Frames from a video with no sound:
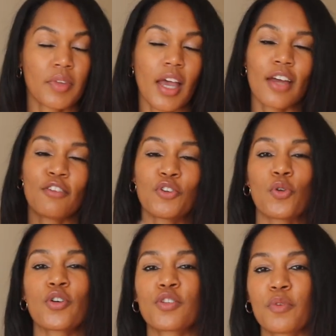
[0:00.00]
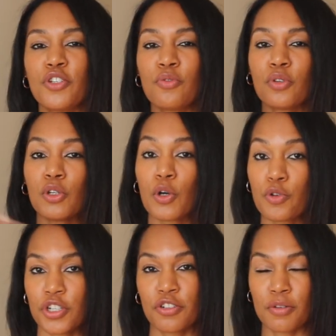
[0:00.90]
And of course, when you
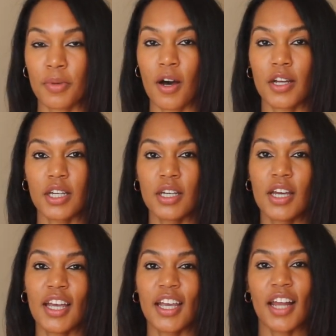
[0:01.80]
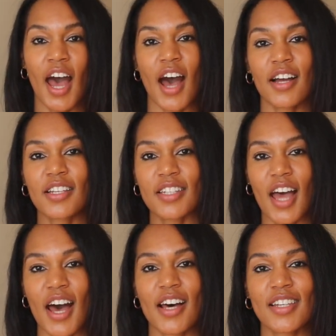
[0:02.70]
lotion your body, it acts
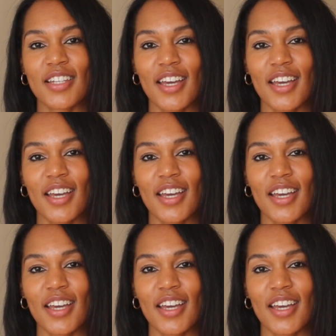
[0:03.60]
as